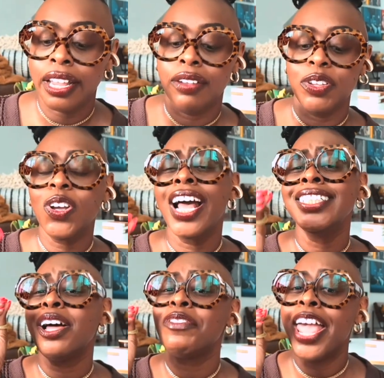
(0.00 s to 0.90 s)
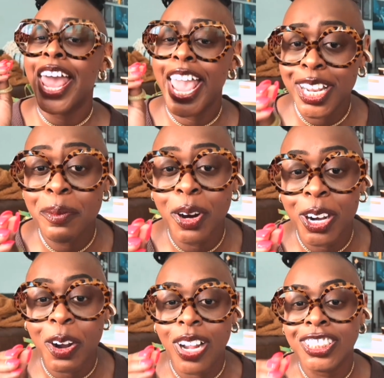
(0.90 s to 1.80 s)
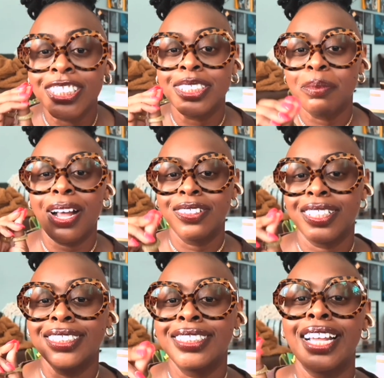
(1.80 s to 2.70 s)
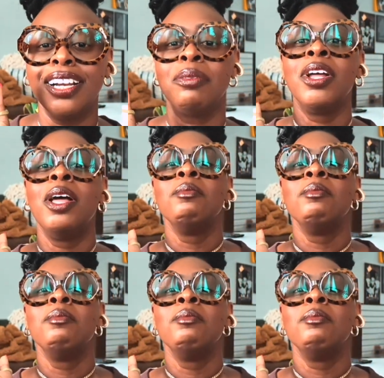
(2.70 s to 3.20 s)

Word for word: If you guys have any more questions about this setup,